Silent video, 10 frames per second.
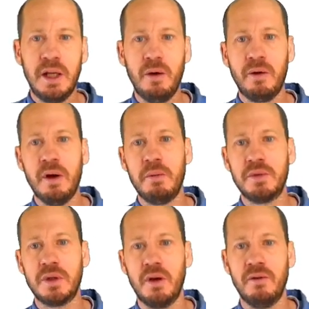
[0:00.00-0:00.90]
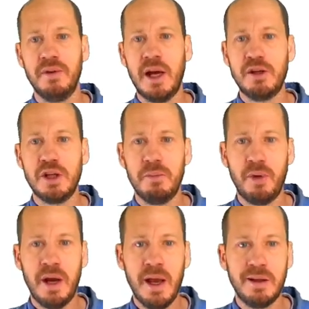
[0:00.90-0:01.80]
kilograms of nitrogen
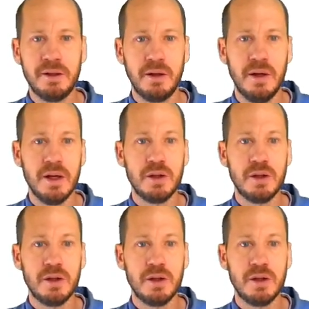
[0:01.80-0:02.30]
per hectare.